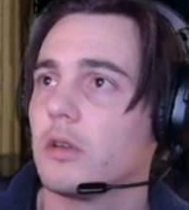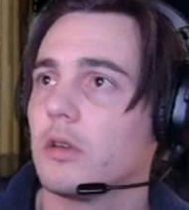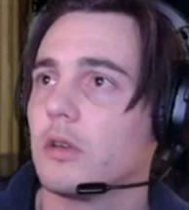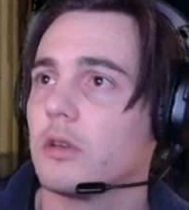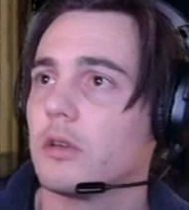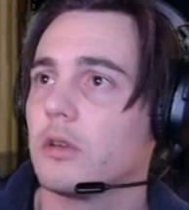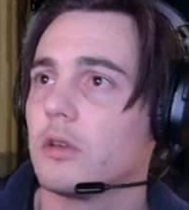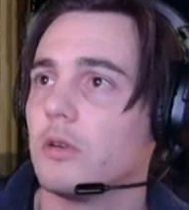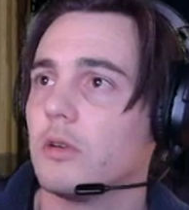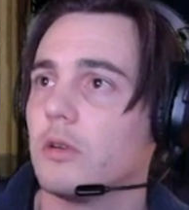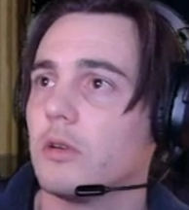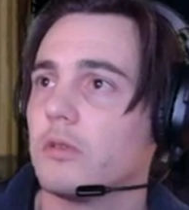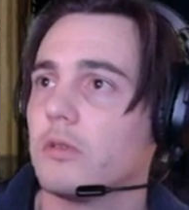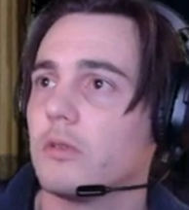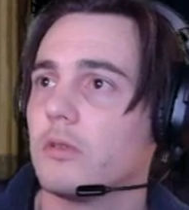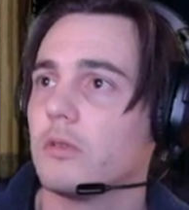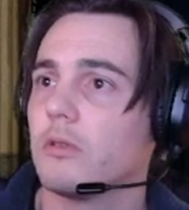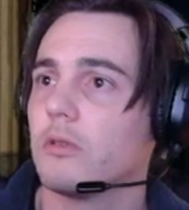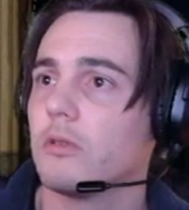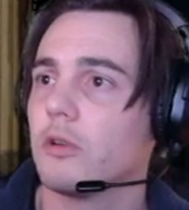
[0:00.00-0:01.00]
ghost
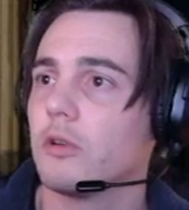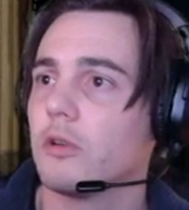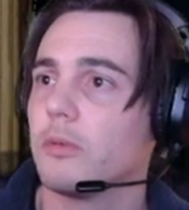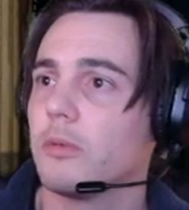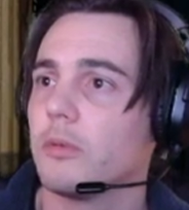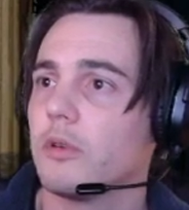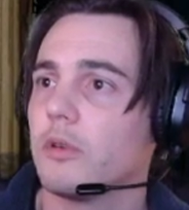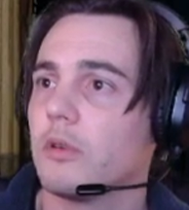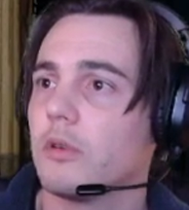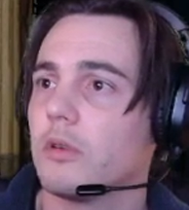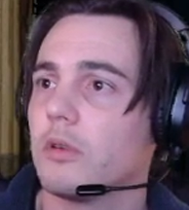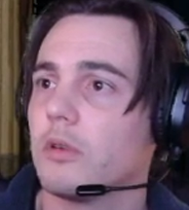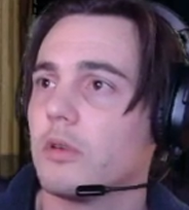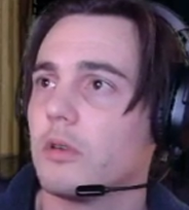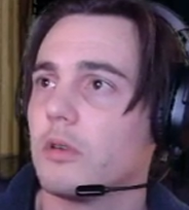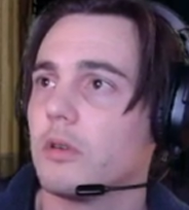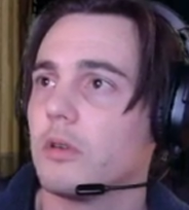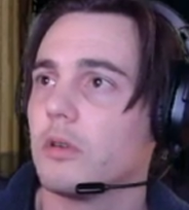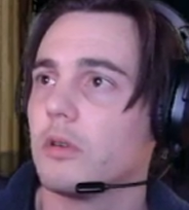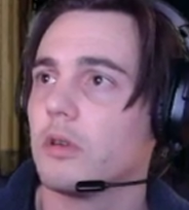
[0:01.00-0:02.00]
orb,
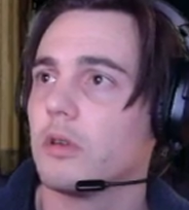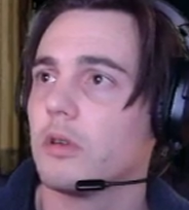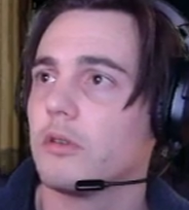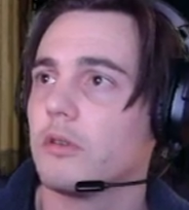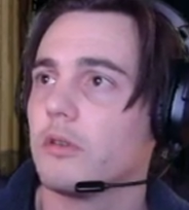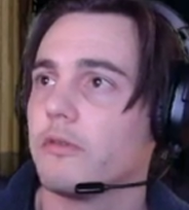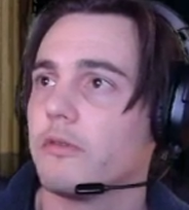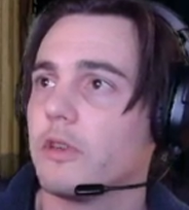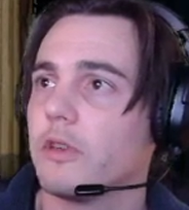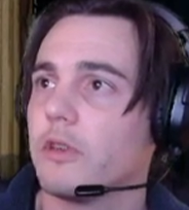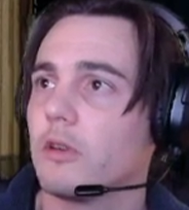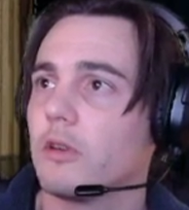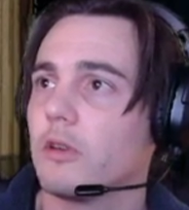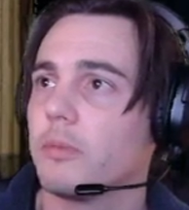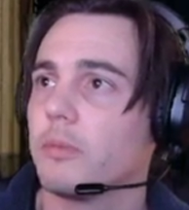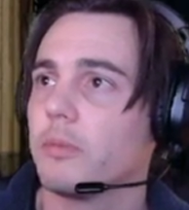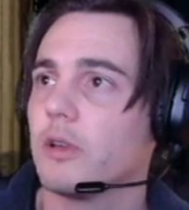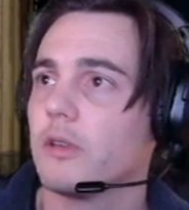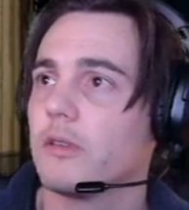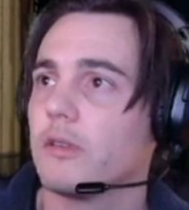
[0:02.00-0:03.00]

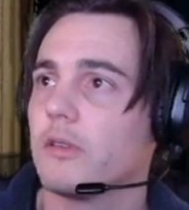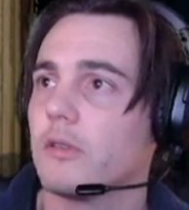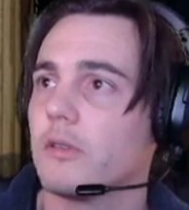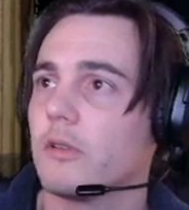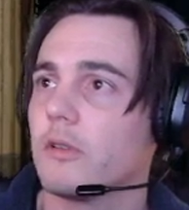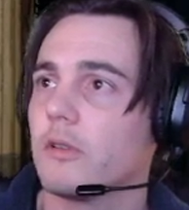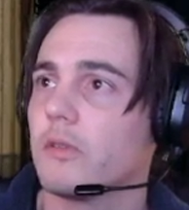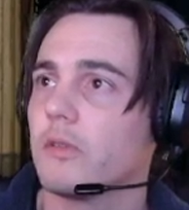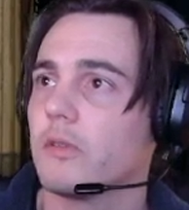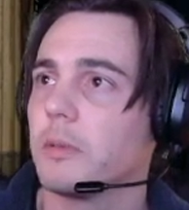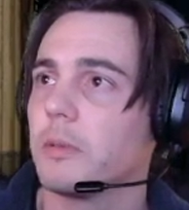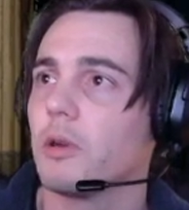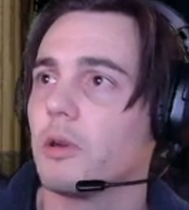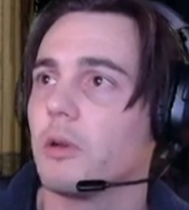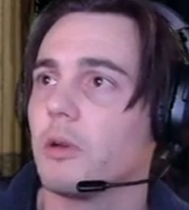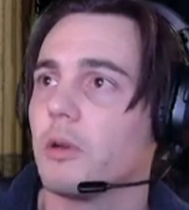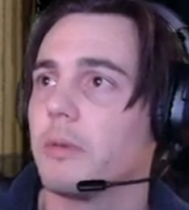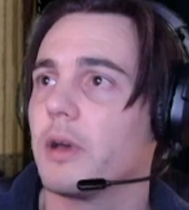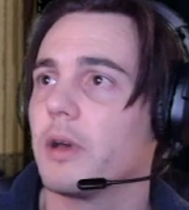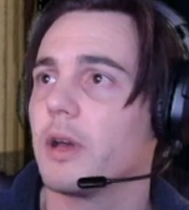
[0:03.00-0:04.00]
fingerprints, or
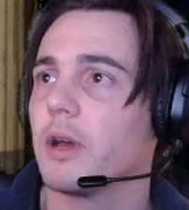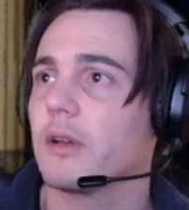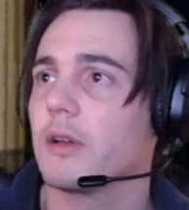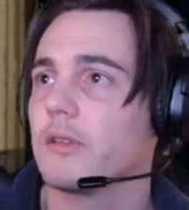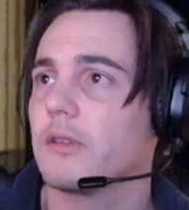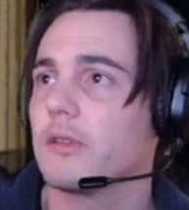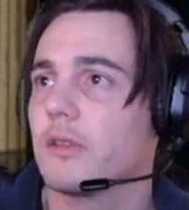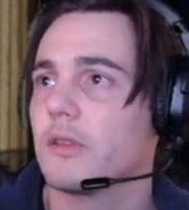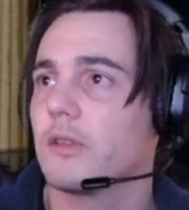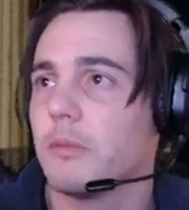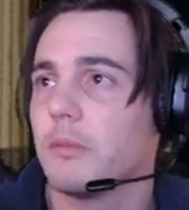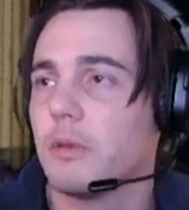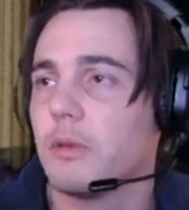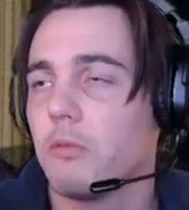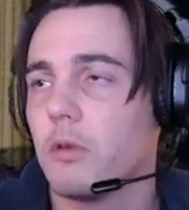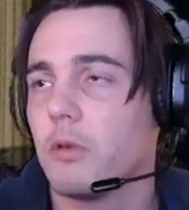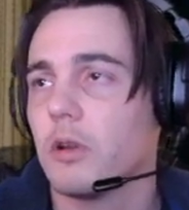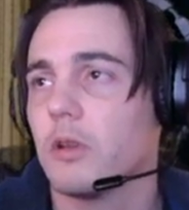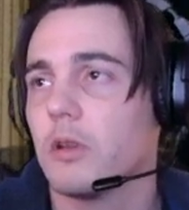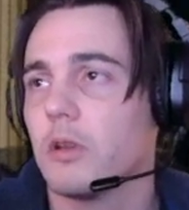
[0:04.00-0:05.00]
spirit box. It's going to be
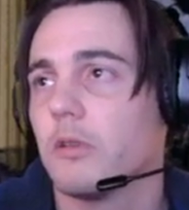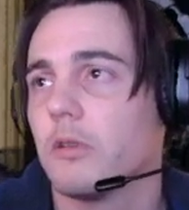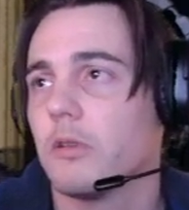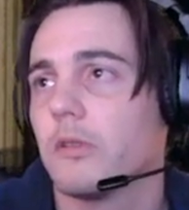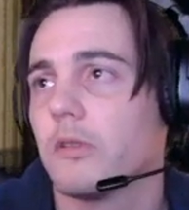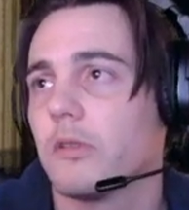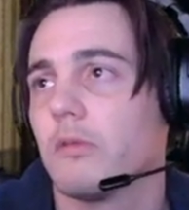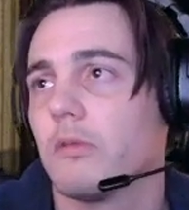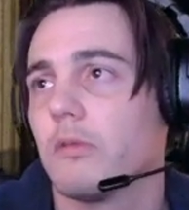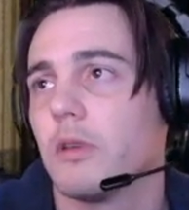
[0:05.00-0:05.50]
one of those 3